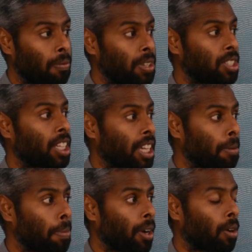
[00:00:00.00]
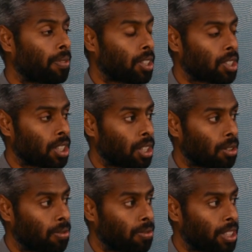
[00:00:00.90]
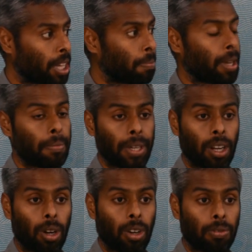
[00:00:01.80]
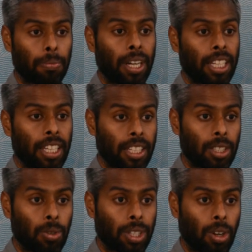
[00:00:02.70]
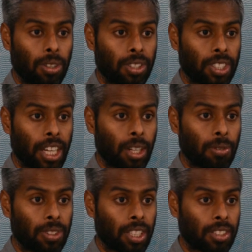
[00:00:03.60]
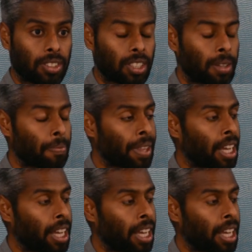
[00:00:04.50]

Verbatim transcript: which they can pay off the shelf than pay me a lot of money in doing all these kind of things.